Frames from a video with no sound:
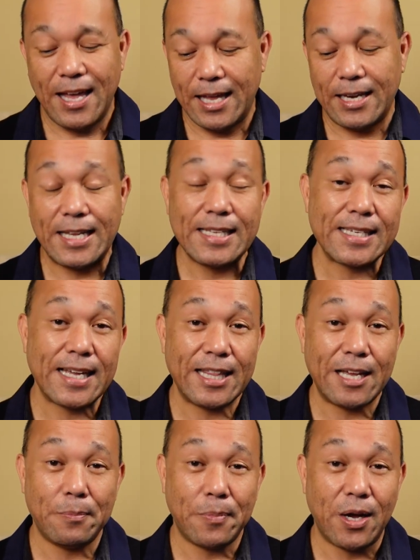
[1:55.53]
And inside
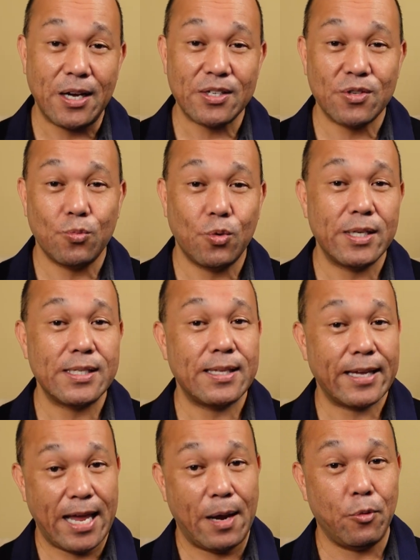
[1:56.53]
that box was
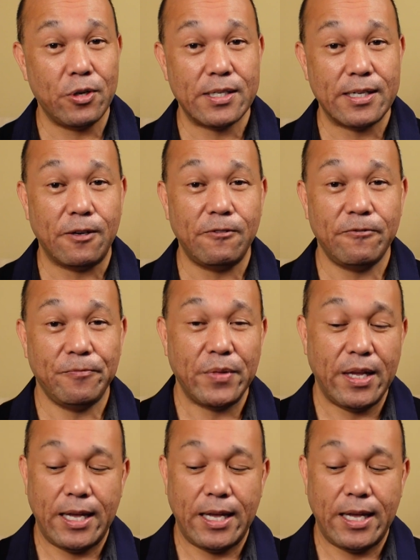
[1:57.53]
the camera itself,